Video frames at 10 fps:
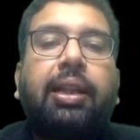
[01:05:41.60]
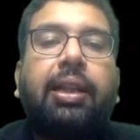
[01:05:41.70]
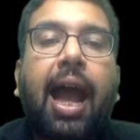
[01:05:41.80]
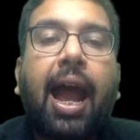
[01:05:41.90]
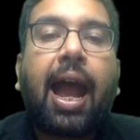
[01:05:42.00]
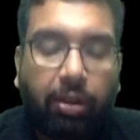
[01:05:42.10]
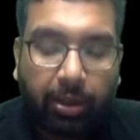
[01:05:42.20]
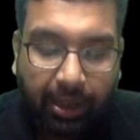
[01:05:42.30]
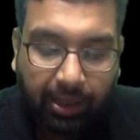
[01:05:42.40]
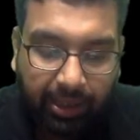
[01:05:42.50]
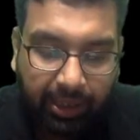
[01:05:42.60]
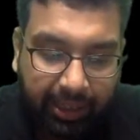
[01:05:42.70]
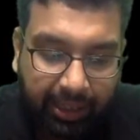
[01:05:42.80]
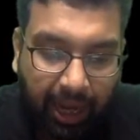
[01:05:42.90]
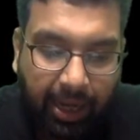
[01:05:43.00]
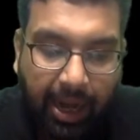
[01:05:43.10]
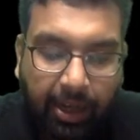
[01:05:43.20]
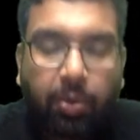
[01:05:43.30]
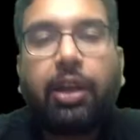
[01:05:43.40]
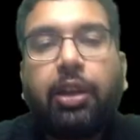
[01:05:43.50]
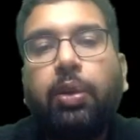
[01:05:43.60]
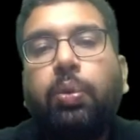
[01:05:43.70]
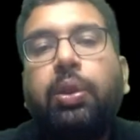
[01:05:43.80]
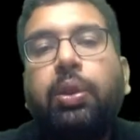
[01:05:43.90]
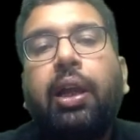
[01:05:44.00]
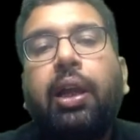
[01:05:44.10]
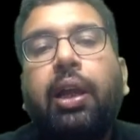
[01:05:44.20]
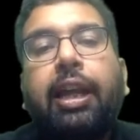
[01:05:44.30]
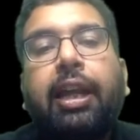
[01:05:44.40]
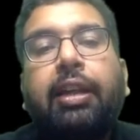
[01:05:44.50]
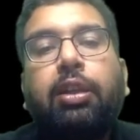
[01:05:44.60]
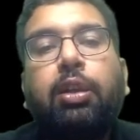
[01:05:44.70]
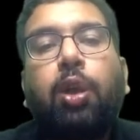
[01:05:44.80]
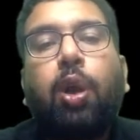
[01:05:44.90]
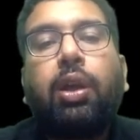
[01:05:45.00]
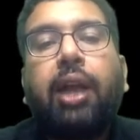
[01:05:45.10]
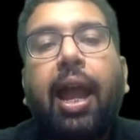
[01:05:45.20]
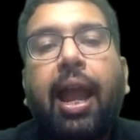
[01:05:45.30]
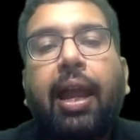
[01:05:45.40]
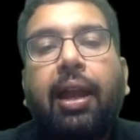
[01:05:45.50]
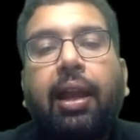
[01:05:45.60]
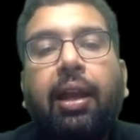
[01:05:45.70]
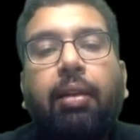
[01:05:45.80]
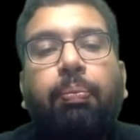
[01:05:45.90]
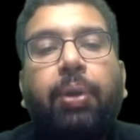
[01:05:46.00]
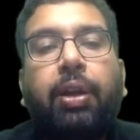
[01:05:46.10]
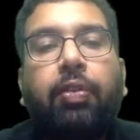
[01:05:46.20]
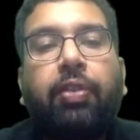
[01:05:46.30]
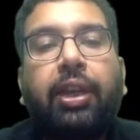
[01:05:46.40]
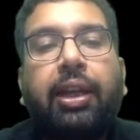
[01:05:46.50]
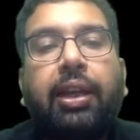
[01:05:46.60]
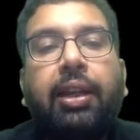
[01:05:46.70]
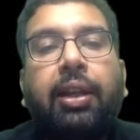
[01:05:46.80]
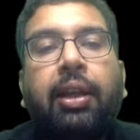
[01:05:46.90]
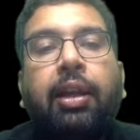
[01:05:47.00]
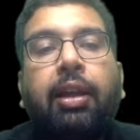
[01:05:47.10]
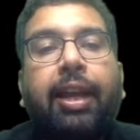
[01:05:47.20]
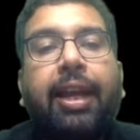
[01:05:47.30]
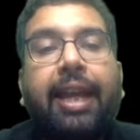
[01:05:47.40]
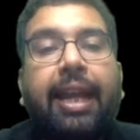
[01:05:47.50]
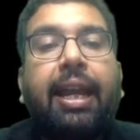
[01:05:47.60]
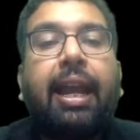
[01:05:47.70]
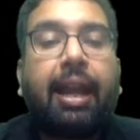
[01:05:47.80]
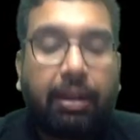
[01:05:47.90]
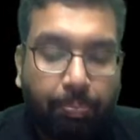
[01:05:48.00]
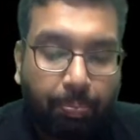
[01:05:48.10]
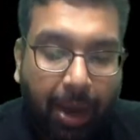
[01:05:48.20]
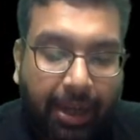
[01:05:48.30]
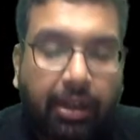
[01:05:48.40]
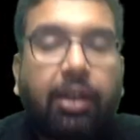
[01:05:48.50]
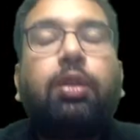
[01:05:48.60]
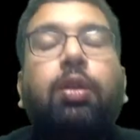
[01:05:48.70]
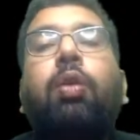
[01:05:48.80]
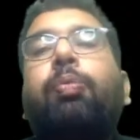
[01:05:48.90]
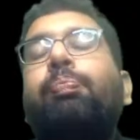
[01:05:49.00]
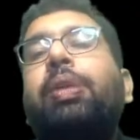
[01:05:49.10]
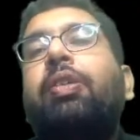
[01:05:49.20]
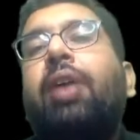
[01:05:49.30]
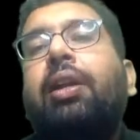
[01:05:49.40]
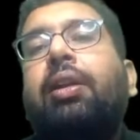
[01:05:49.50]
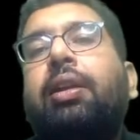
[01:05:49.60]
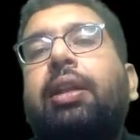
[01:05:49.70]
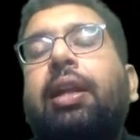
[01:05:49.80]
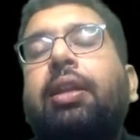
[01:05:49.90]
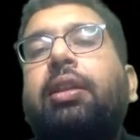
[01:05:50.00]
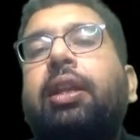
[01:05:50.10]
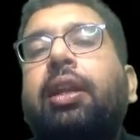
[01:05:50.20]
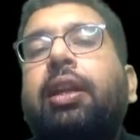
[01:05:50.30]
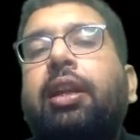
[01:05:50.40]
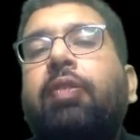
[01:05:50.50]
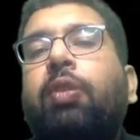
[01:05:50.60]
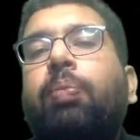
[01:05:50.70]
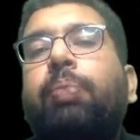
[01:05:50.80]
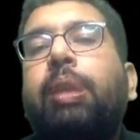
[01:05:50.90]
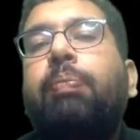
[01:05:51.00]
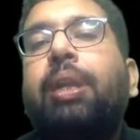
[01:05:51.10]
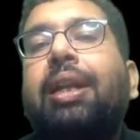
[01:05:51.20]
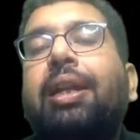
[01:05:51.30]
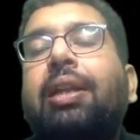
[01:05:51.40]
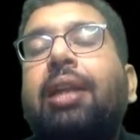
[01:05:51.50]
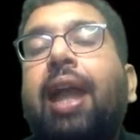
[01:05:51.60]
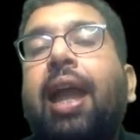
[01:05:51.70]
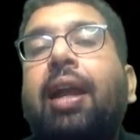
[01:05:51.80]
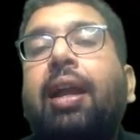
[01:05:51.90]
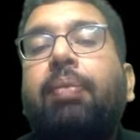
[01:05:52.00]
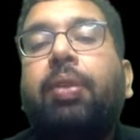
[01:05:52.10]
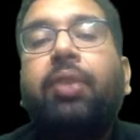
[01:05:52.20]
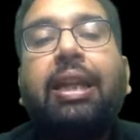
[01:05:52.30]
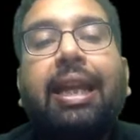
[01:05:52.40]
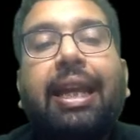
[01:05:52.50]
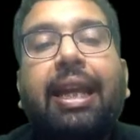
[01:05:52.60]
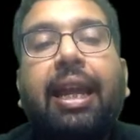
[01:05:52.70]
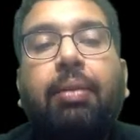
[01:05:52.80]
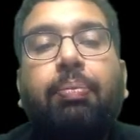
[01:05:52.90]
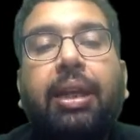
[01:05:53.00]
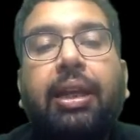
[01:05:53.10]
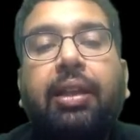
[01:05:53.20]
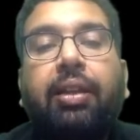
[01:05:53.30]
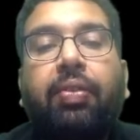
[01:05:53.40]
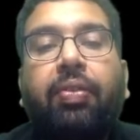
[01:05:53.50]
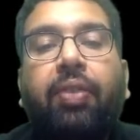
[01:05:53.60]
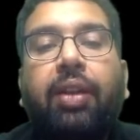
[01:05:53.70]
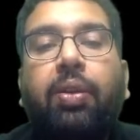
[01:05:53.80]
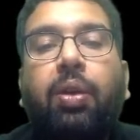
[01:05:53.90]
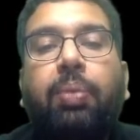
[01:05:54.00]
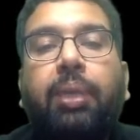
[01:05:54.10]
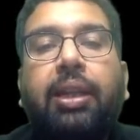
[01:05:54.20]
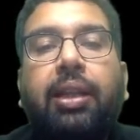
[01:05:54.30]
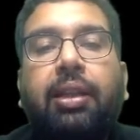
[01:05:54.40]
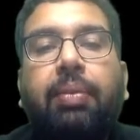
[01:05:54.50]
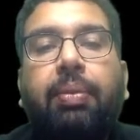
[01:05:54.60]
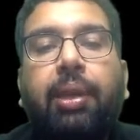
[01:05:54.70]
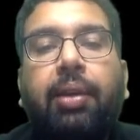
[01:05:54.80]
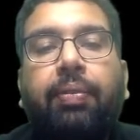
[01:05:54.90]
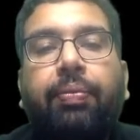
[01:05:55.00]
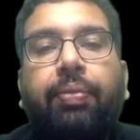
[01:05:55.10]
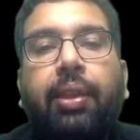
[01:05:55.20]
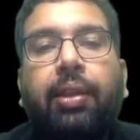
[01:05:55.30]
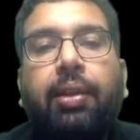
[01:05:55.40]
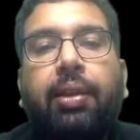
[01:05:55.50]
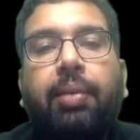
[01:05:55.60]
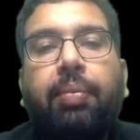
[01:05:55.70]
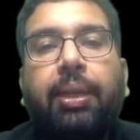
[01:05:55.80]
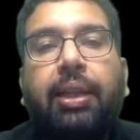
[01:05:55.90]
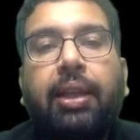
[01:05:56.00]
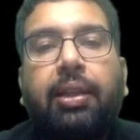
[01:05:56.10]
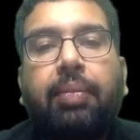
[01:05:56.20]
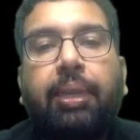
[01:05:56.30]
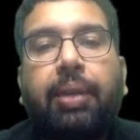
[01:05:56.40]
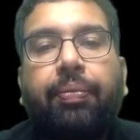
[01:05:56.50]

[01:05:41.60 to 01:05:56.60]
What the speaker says: that the theta that you are using is not the angle between A and minus of B vector, that is negative of B, but it is the angle between A and B. Is it fine or not? Please answer me, Vida. Please answer me.